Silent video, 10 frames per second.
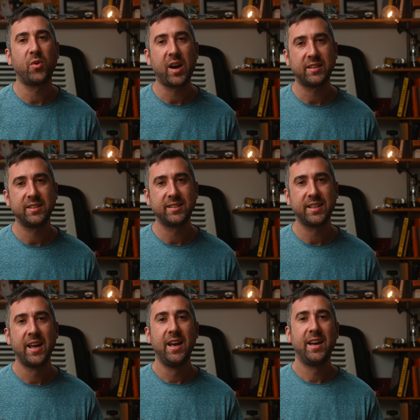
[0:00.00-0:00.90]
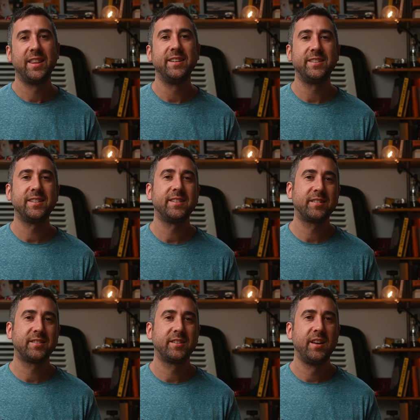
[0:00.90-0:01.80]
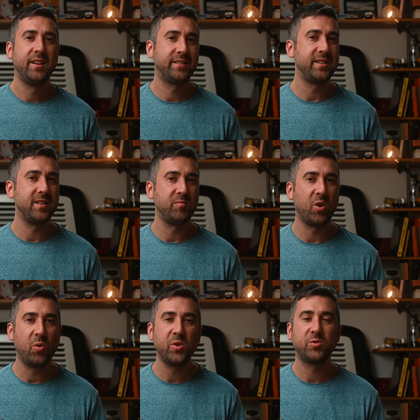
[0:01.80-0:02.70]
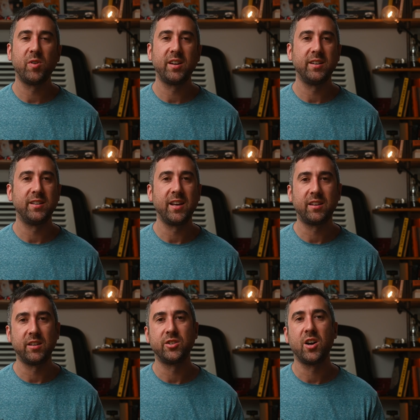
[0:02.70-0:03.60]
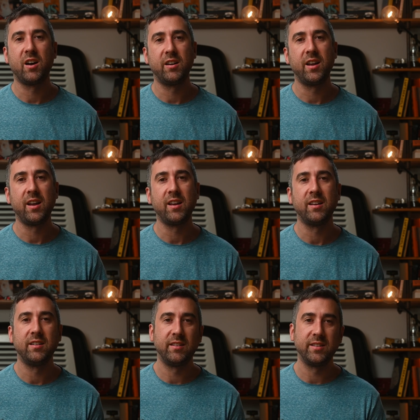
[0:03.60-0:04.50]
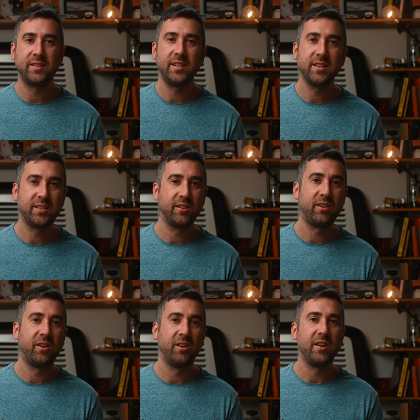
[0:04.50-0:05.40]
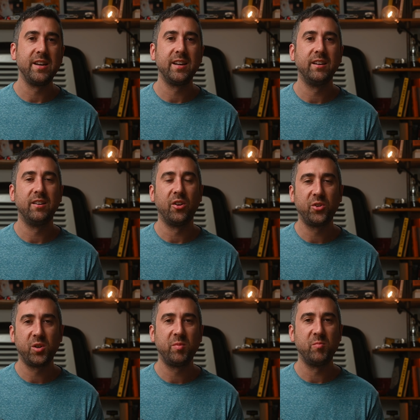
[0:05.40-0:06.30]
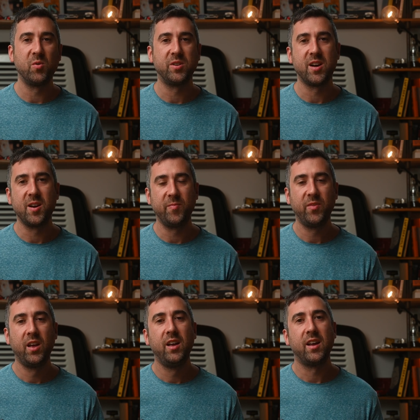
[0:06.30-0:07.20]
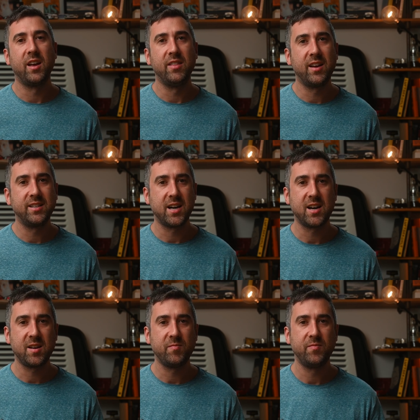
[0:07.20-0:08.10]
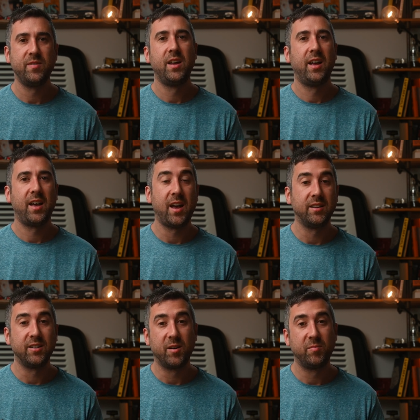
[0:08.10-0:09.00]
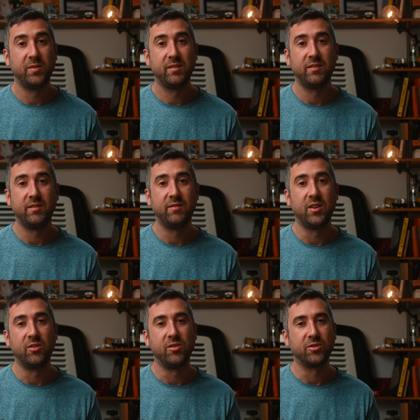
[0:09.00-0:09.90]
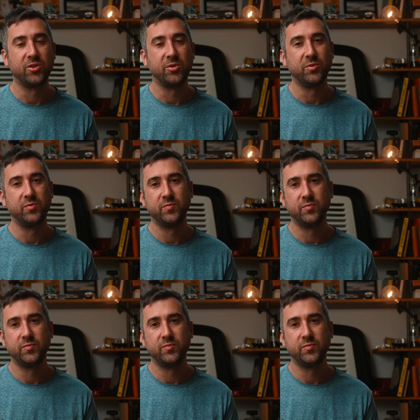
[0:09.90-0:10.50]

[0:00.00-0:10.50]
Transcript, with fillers: practice, the Z6 seemed always ready to take the shot, and this DSLR needed a little bit more time, and that time adds up on a long shoot.